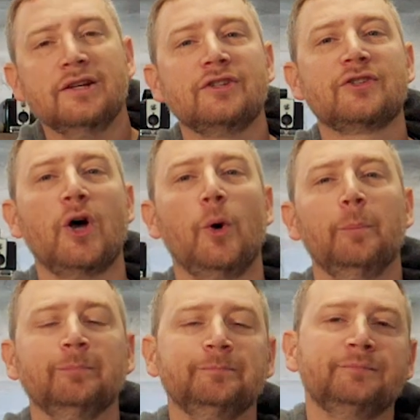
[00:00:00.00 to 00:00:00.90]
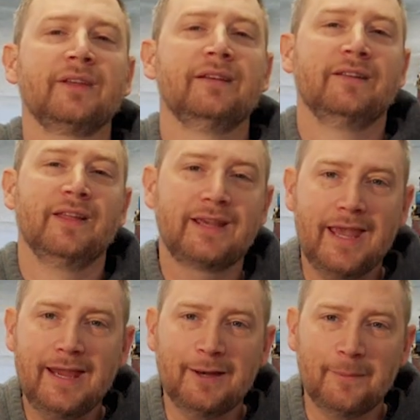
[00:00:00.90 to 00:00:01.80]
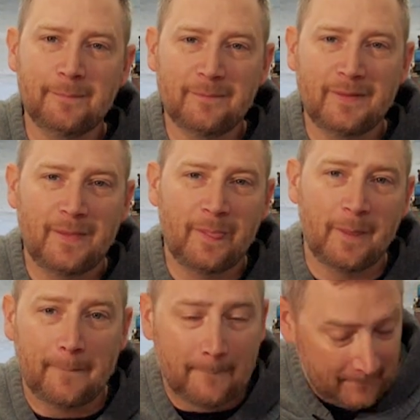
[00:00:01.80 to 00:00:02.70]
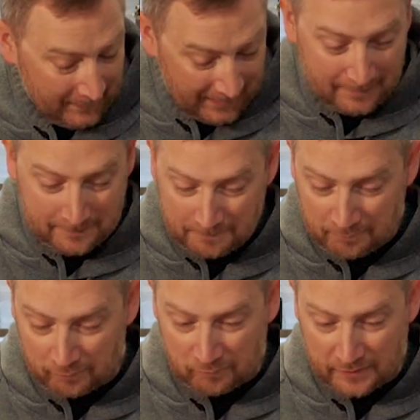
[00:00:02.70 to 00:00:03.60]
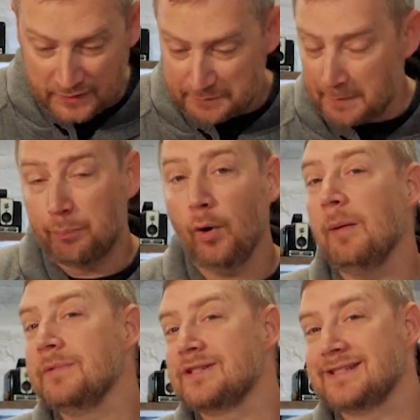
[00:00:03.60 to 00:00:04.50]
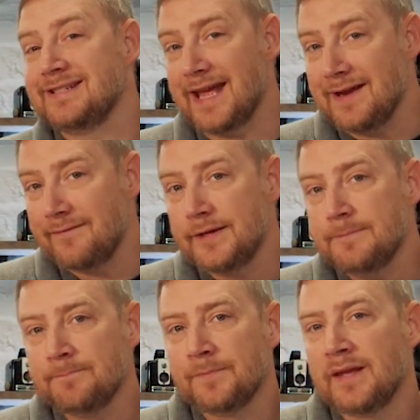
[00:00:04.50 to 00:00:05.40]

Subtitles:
So the kingdom that has been promised to David,